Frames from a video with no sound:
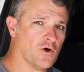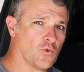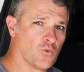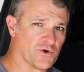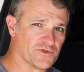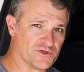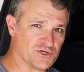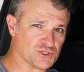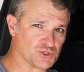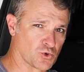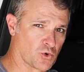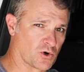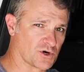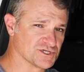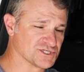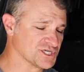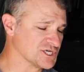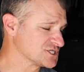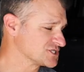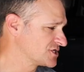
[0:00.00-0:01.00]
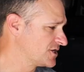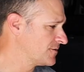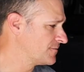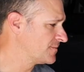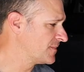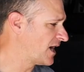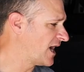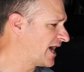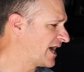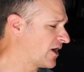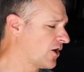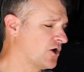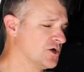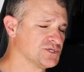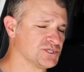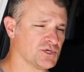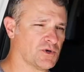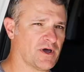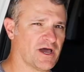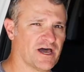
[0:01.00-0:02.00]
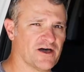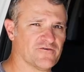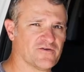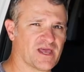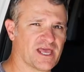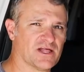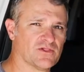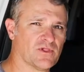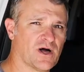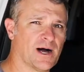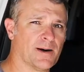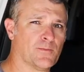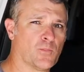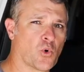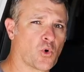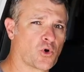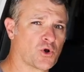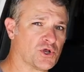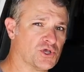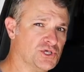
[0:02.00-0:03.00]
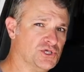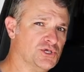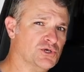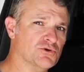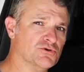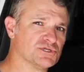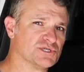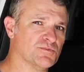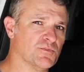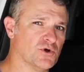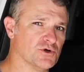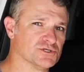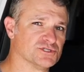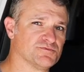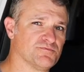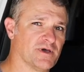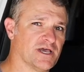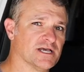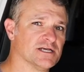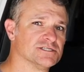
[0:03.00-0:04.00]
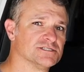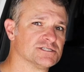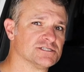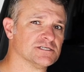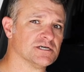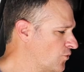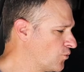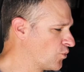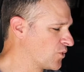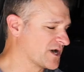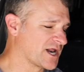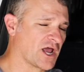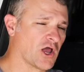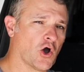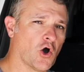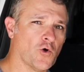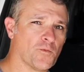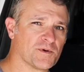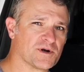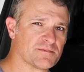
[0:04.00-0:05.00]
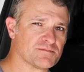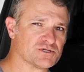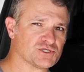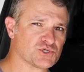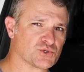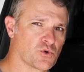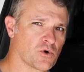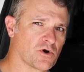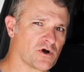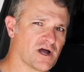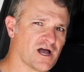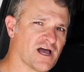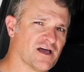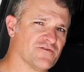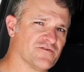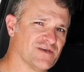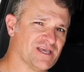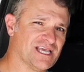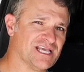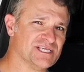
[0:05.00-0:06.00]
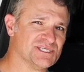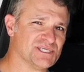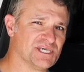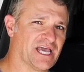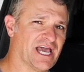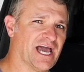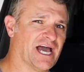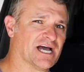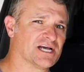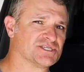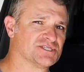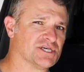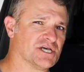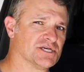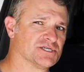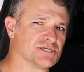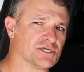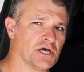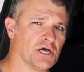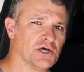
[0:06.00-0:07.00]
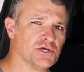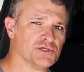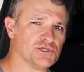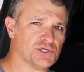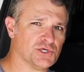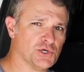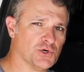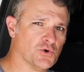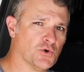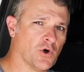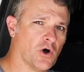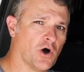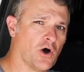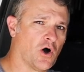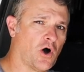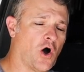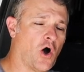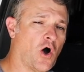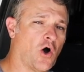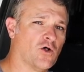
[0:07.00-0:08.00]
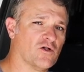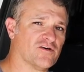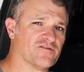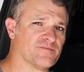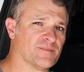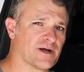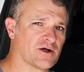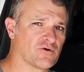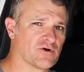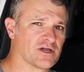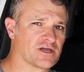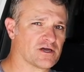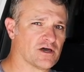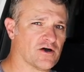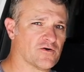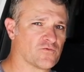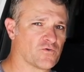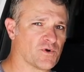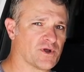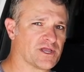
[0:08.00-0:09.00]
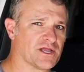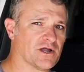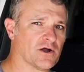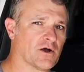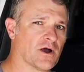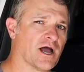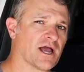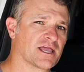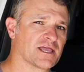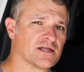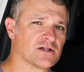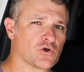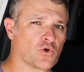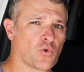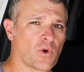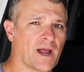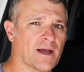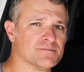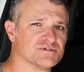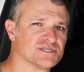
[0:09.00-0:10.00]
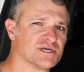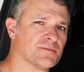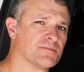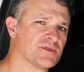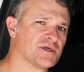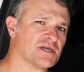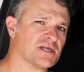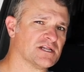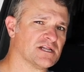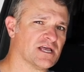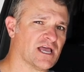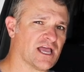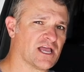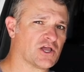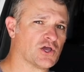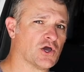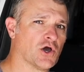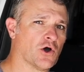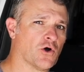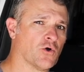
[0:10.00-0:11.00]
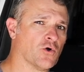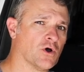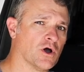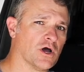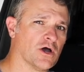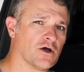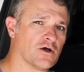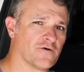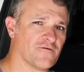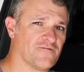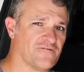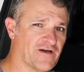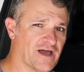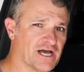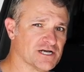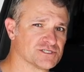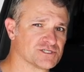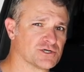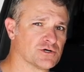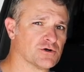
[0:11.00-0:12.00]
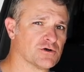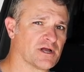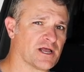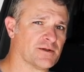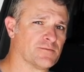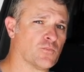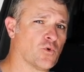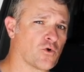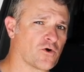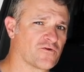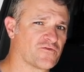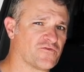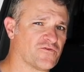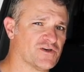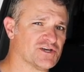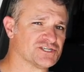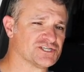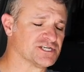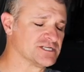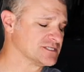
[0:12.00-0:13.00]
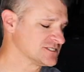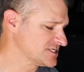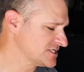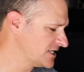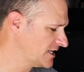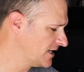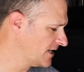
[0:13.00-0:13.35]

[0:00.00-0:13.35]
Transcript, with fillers: with the drawer system, I also have a lot more usable space. When I open up a drawer, I have easy access to all of my recovery gear. I can grab something and go faster and more efficient.